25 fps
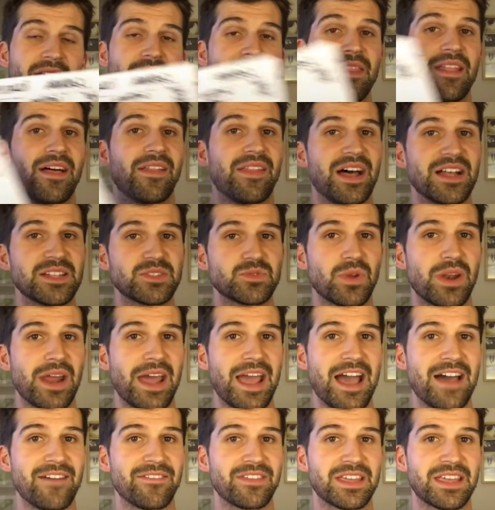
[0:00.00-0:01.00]
Now that's when I
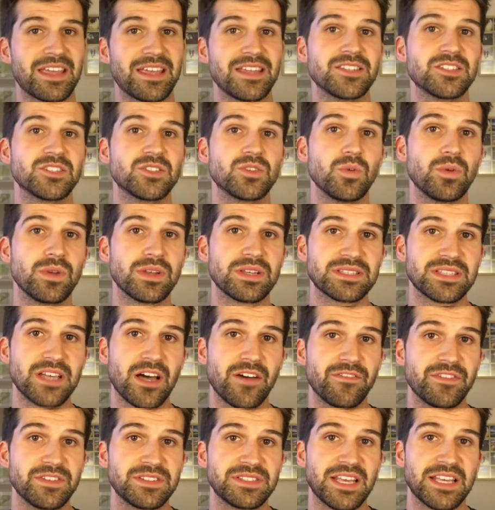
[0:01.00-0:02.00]
have the kids doing
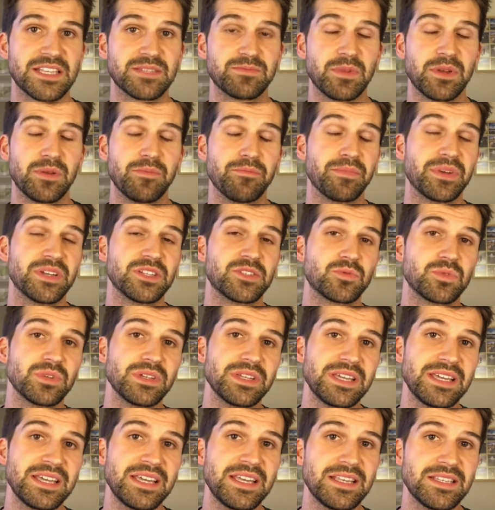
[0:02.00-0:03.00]
self-assessment, but it's
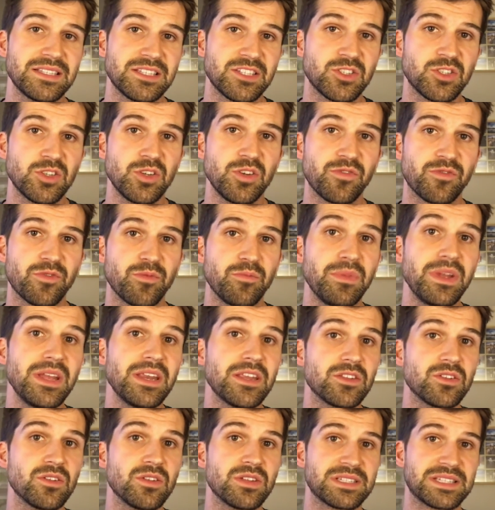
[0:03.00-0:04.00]
really easy too for me
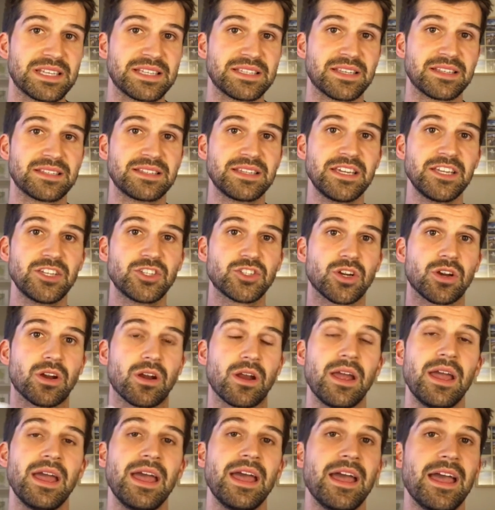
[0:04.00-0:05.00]
to do this as a
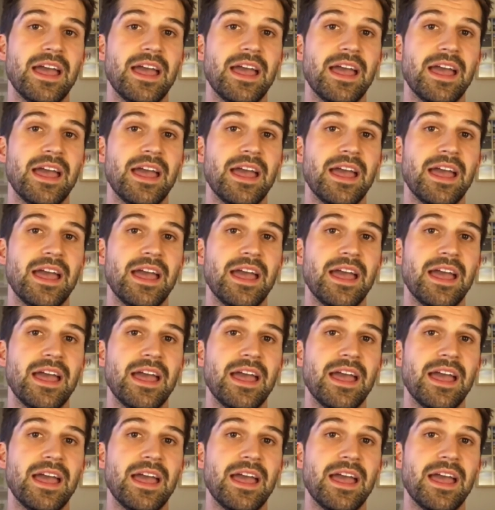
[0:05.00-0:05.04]
teacher.